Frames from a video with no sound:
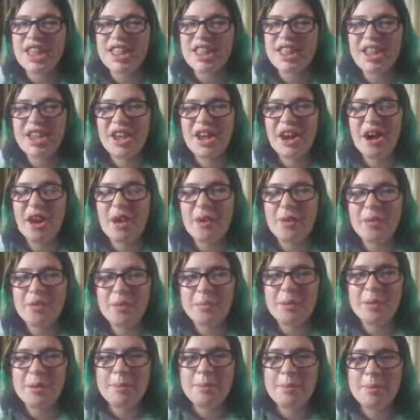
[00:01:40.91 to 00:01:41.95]
They are
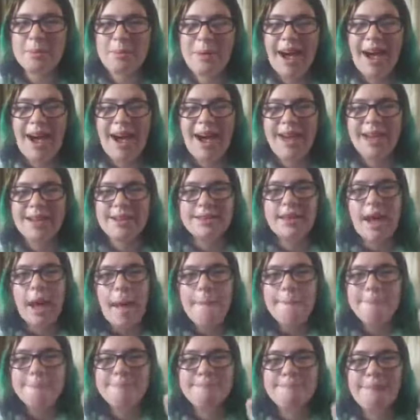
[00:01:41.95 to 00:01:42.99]
the people behind
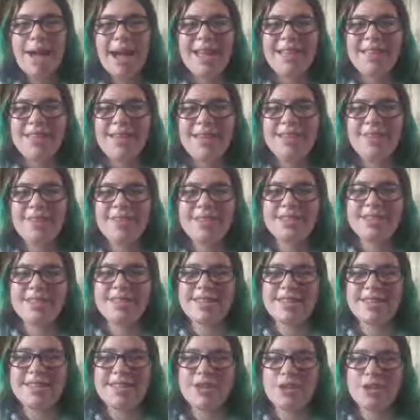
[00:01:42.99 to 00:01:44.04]
My Life as a
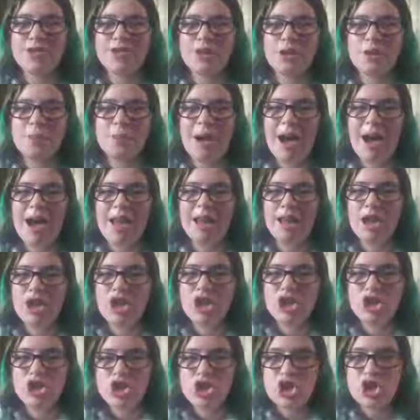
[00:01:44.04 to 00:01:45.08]
Teenage Robot,
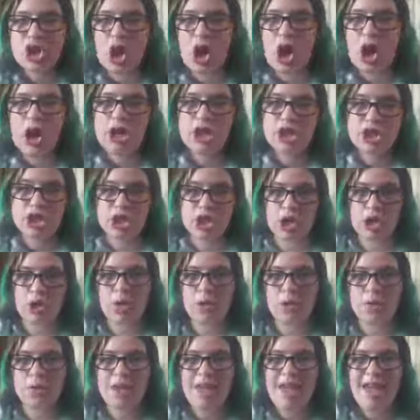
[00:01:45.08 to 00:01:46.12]
Chalk
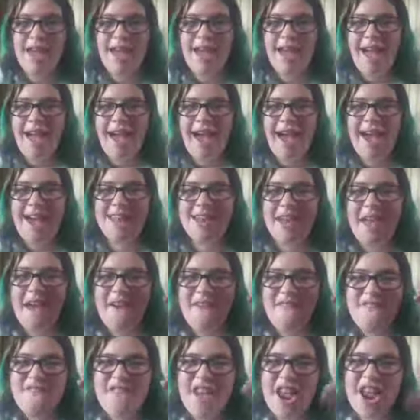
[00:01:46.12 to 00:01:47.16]
Zone, and
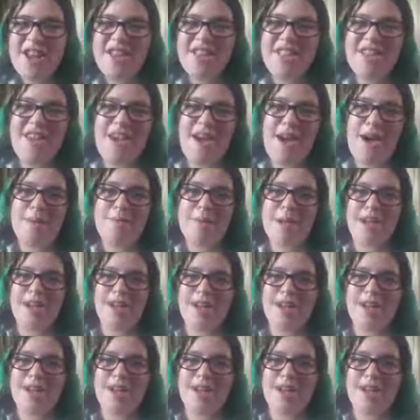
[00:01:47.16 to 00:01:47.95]
Fairly Odd